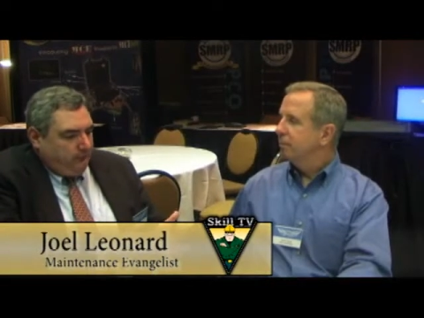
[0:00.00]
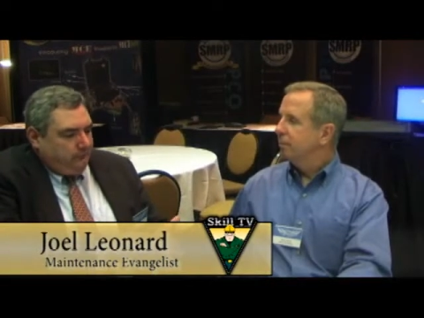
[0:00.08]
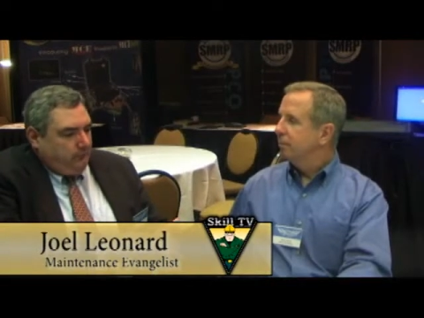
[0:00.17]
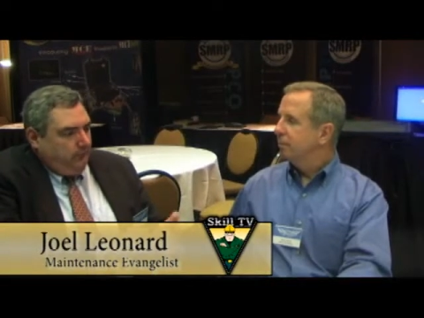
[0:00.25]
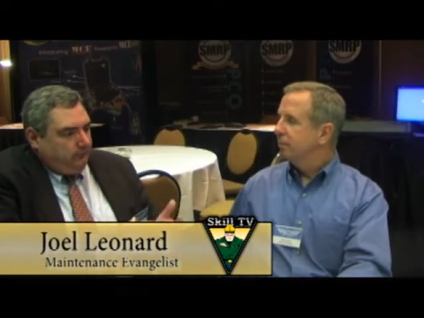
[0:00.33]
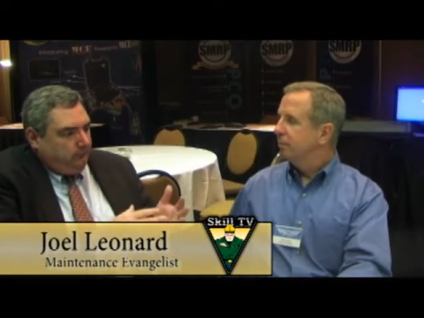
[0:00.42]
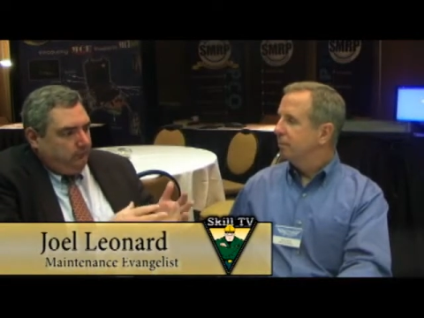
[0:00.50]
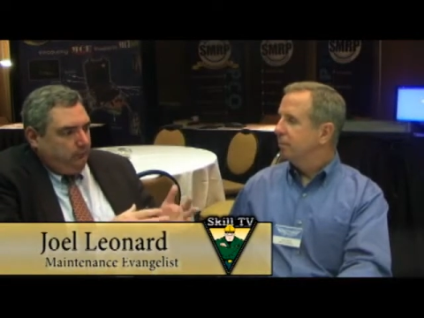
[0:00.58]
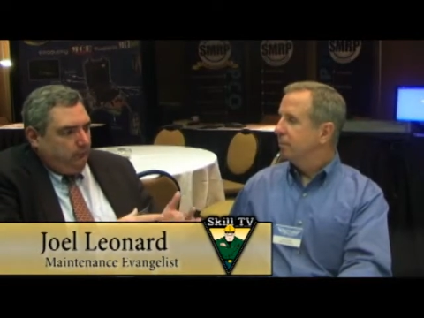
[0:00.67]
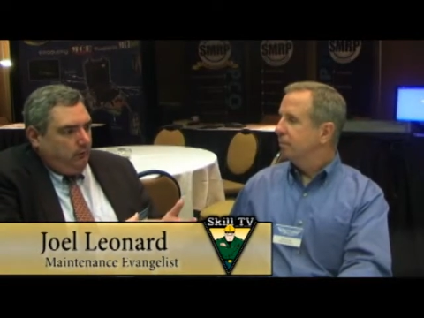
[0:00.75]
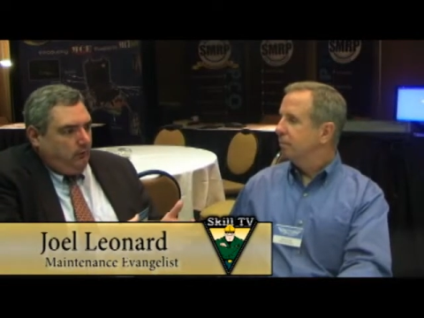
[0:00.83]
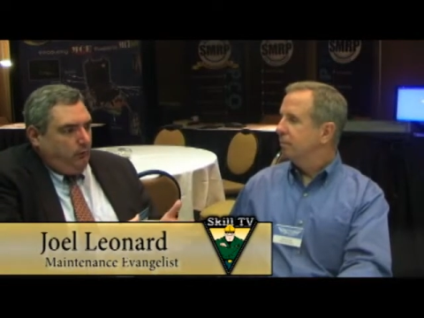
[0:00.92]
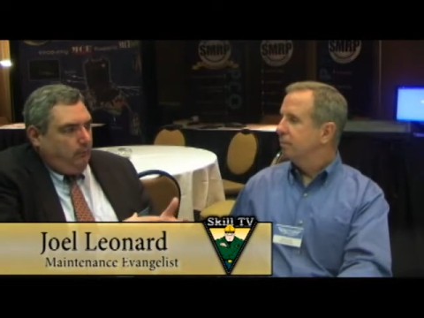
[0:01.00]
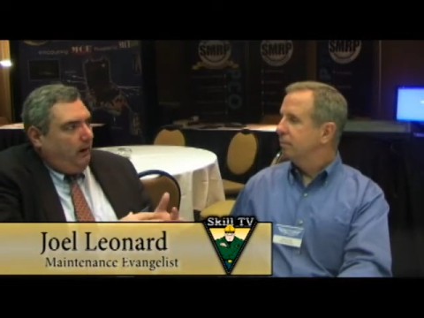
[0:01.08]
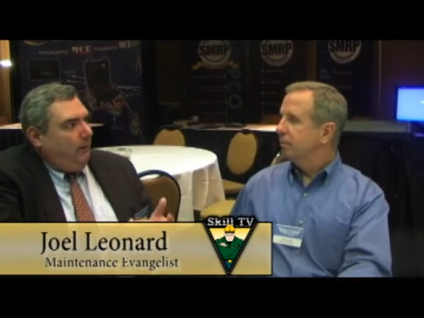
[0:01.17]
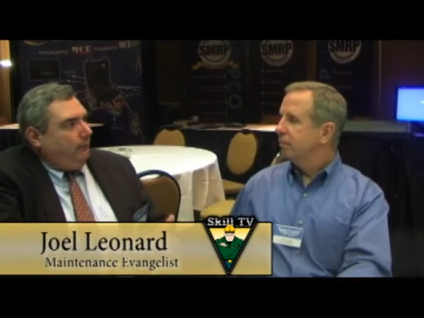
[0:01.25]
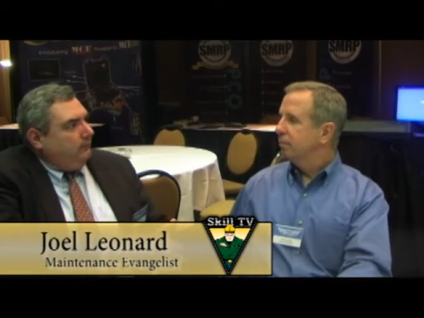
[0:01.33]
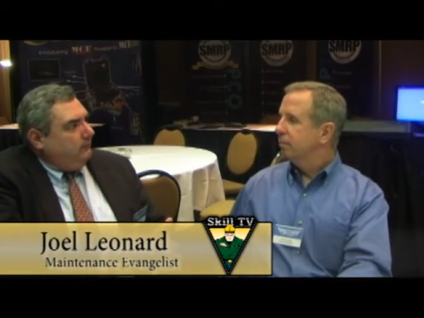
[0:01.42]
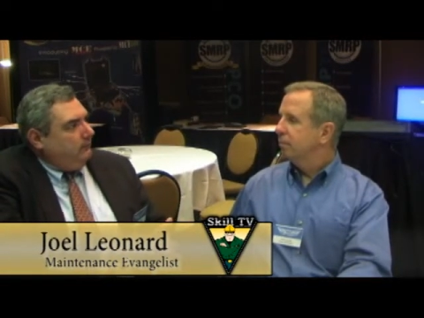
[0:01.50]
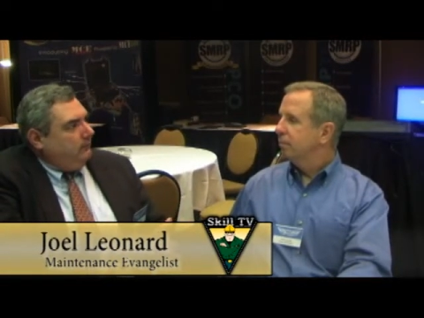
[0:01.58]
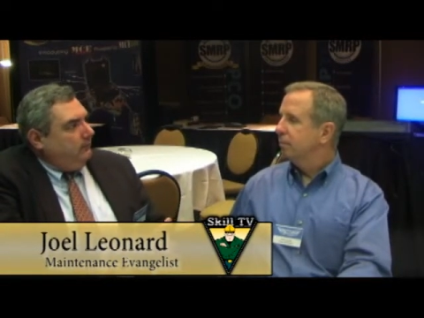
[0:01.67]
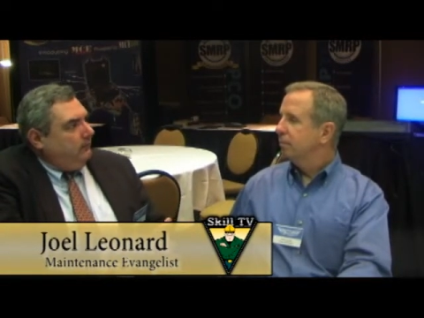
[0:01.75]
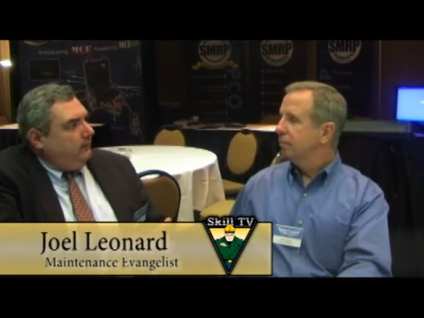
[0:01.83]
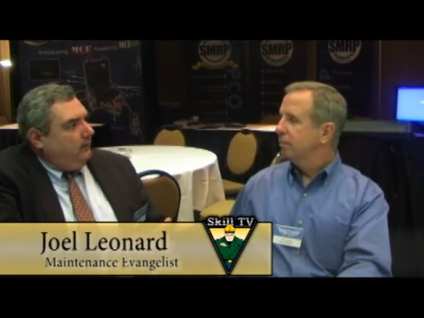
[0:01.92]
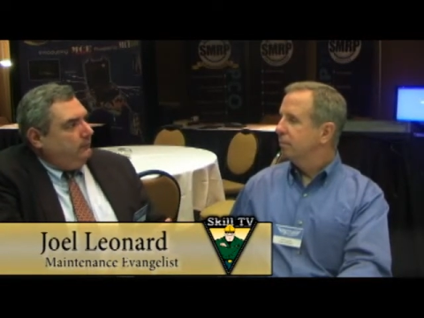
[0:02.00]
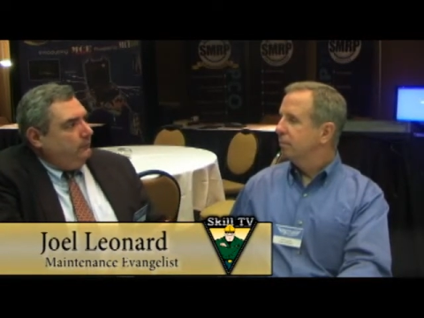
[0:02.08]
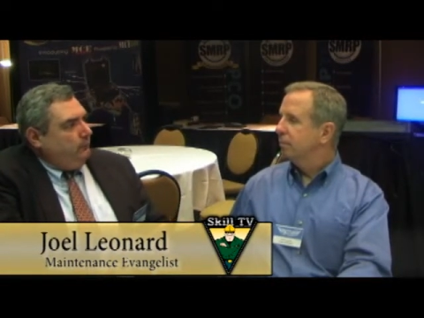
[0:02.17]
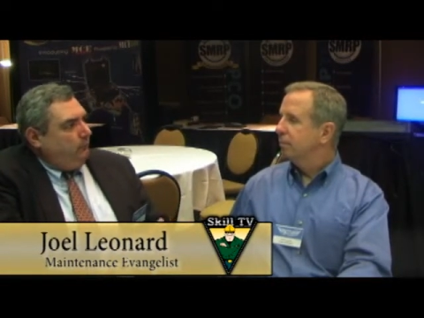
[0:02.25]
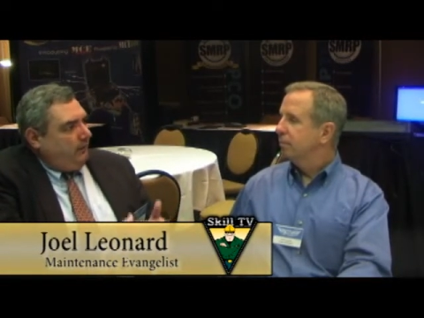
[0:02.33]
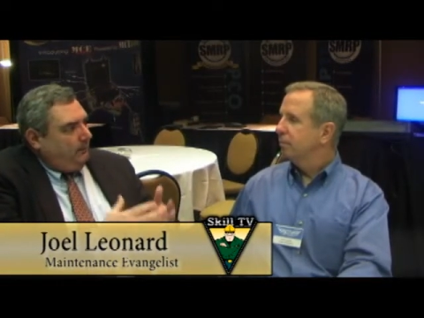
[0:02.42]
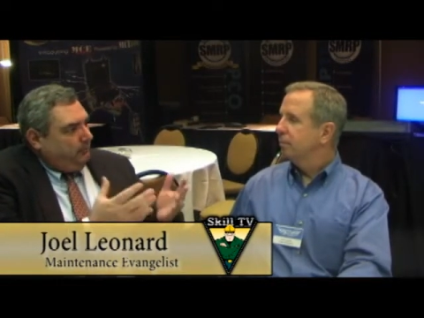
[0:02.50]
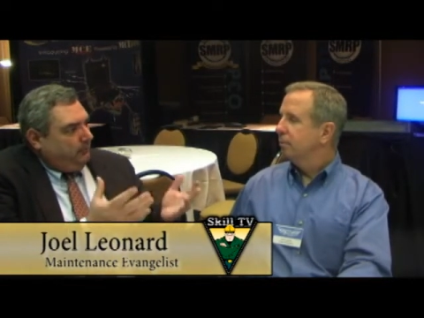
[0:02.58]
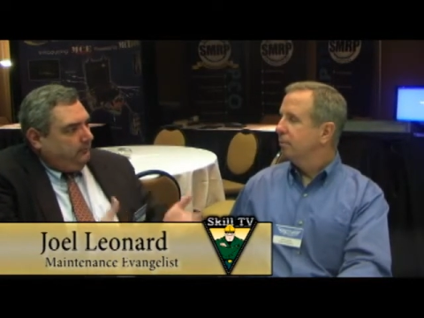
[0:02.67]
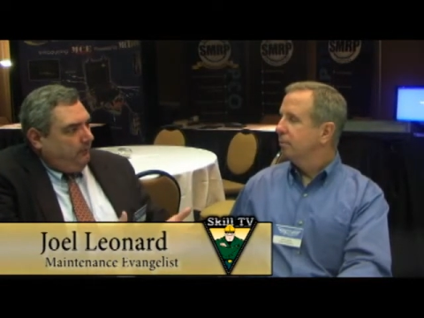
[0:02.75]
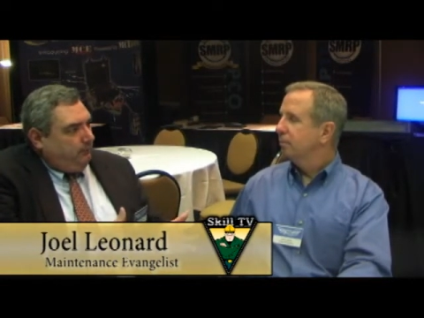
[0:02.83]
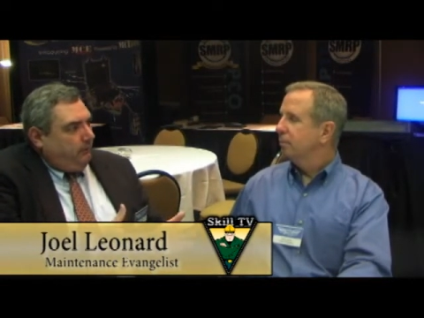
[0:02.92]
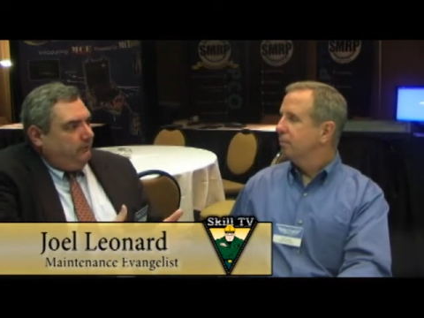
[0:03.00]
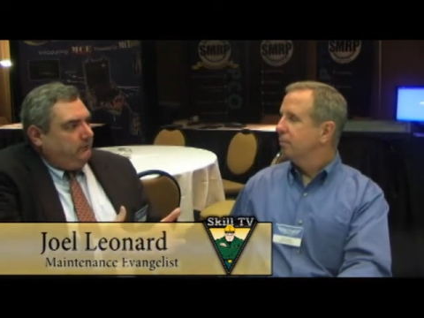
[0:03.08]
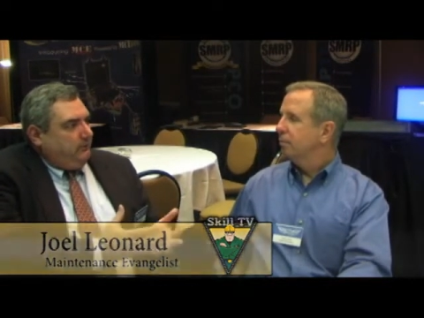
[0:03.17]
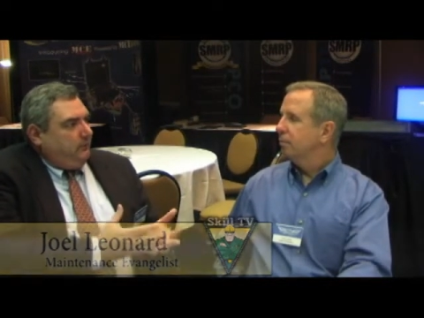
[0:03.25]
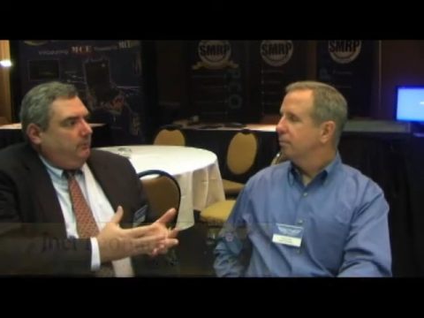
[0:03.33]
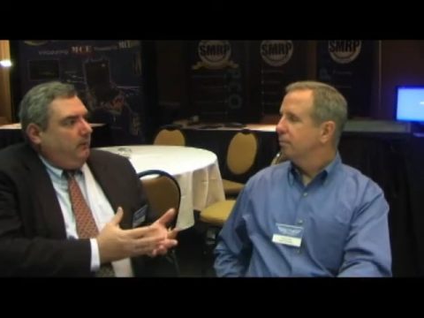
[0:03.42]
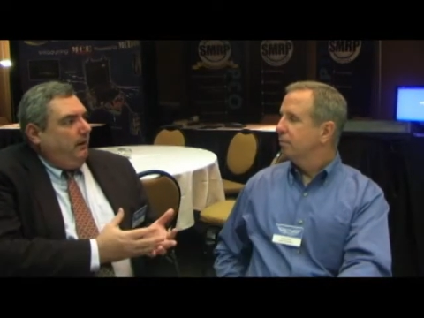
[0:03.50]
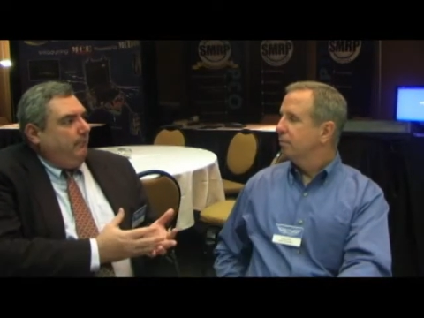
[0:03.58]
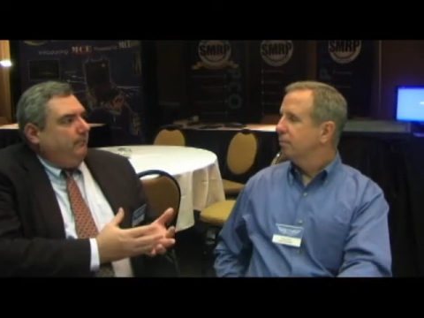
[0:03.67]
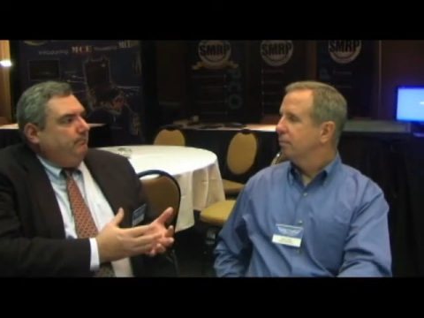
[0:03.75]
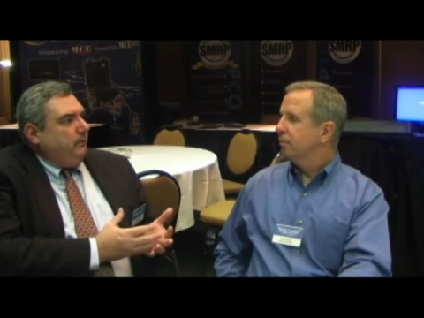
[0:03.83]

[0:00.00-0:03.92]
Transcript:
Speaker 1: to talk to uh, Obama, and you were able to tell President Obama,